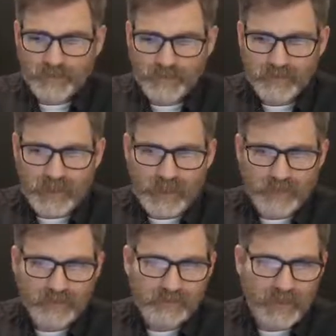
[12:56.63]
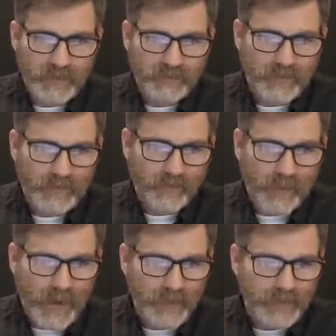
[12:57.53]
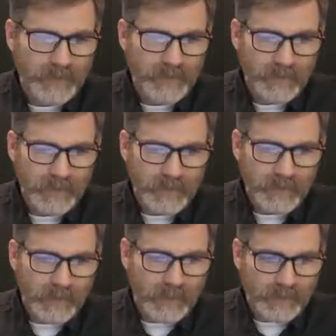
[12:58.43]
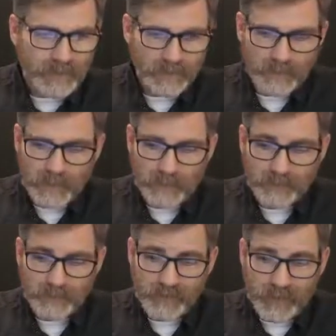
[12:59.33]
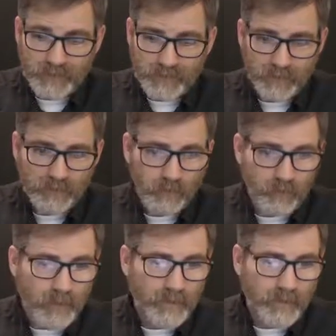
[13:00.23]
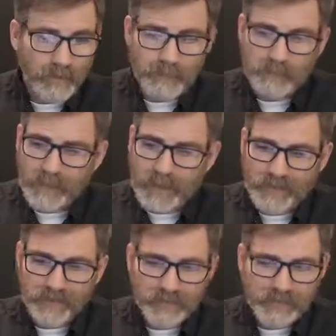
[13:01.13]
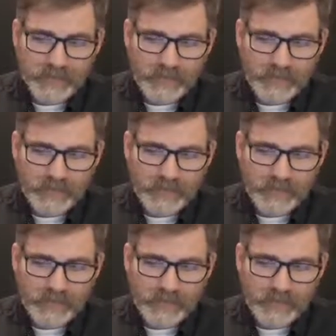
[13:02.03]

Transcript: It's just kind of very rapid, and but that is one massive.